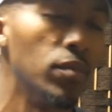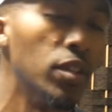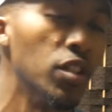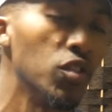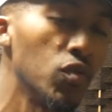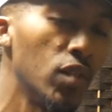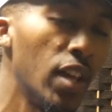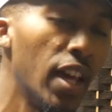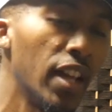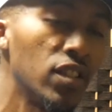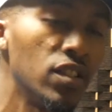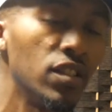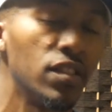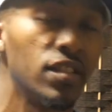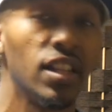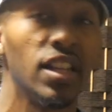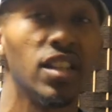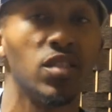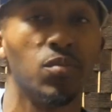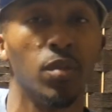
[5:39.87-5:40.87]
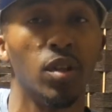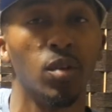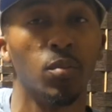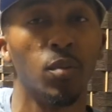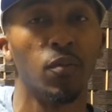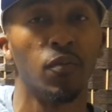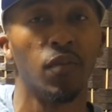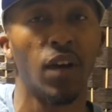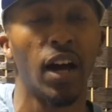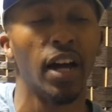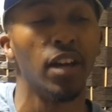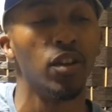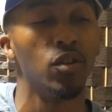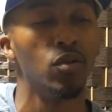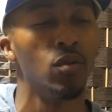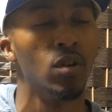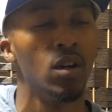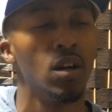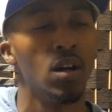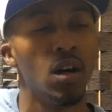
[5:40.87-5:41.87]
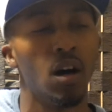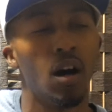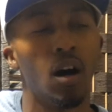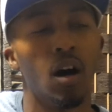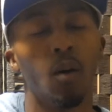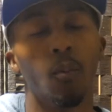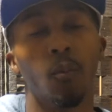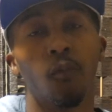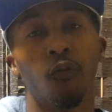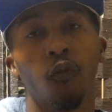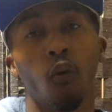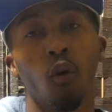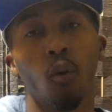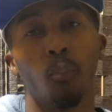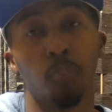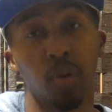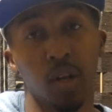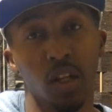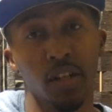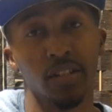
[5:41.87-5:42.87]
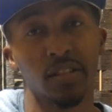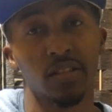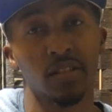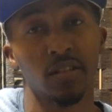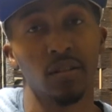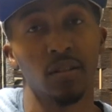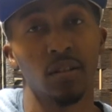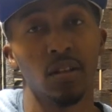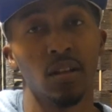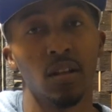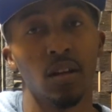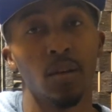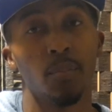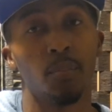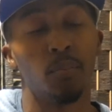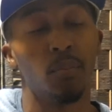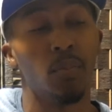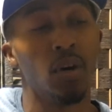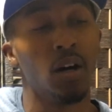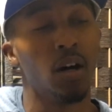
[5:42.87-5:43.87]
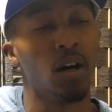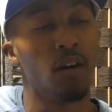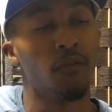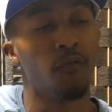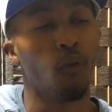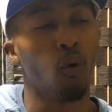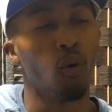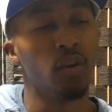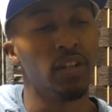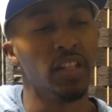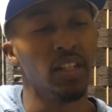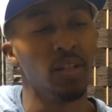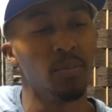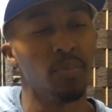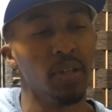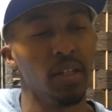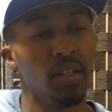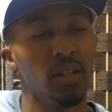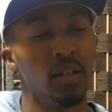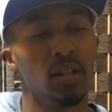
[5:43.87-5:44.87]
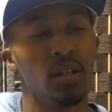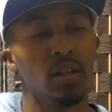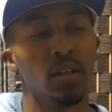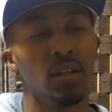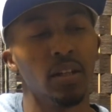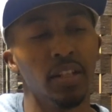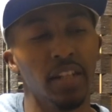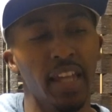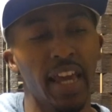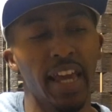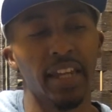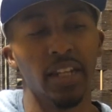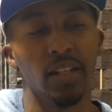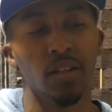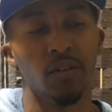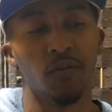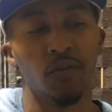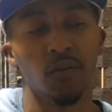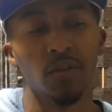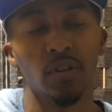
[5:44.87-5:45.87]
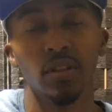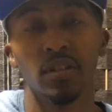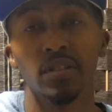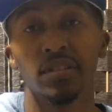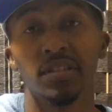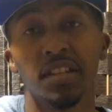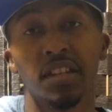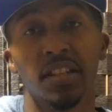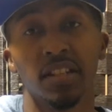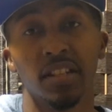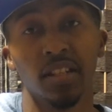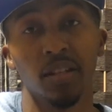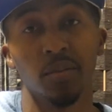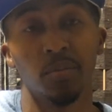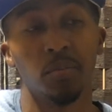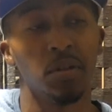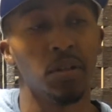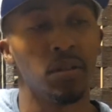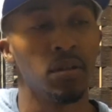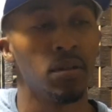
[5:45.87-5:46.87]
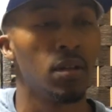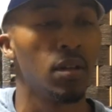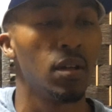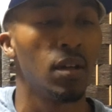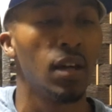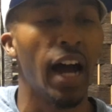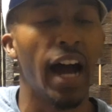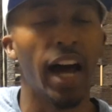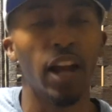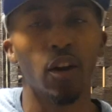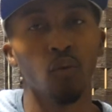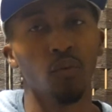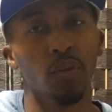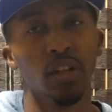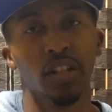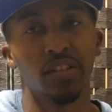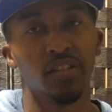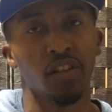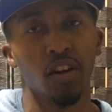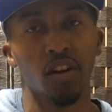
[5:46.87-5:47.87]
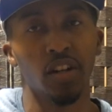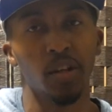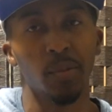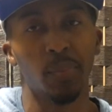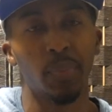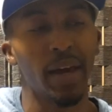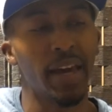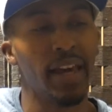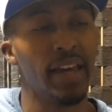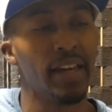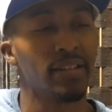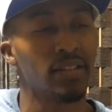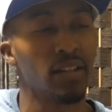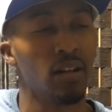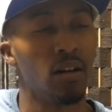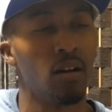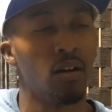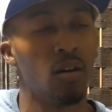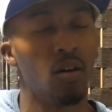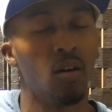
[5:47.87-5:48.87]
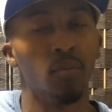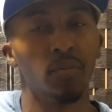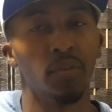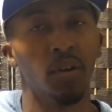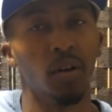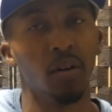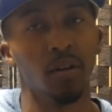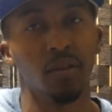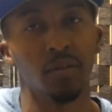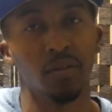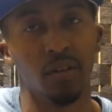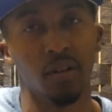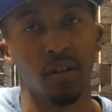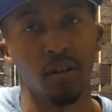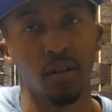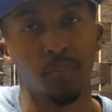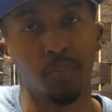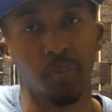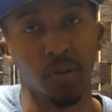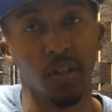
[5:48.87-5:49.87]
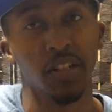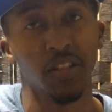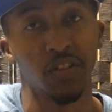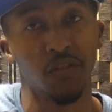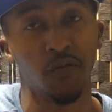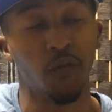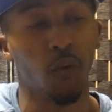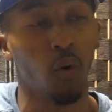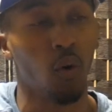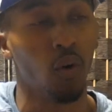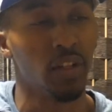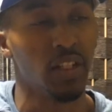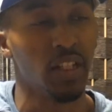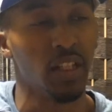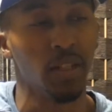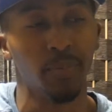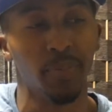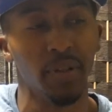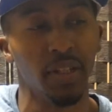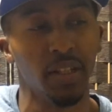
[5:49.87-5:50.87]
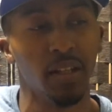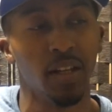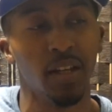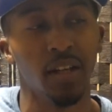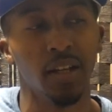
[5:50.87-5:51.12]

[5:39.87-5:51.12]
This one actually says minimum volume 4 plus 4 dB, negative 10 dB. I don't really turn it past the plus 4 dB.